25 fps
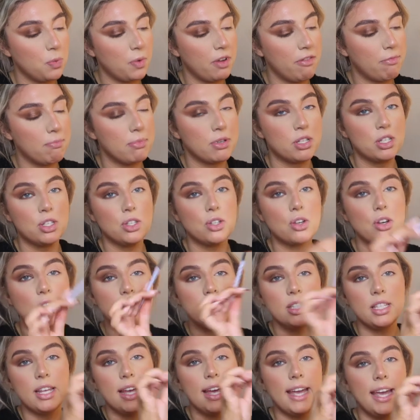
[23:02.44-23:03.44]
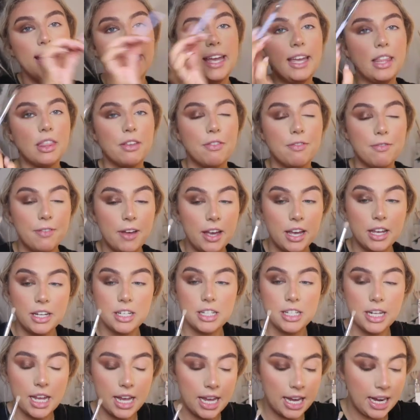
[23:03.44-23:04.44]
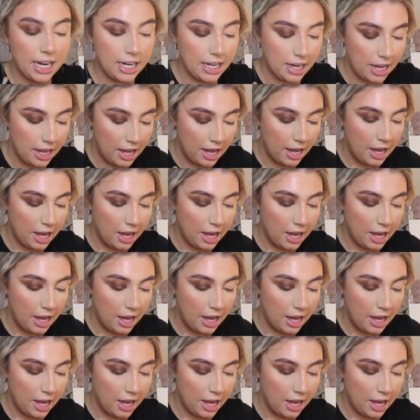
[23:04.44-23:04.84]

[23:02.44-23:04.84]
with Biscotti, the first shade,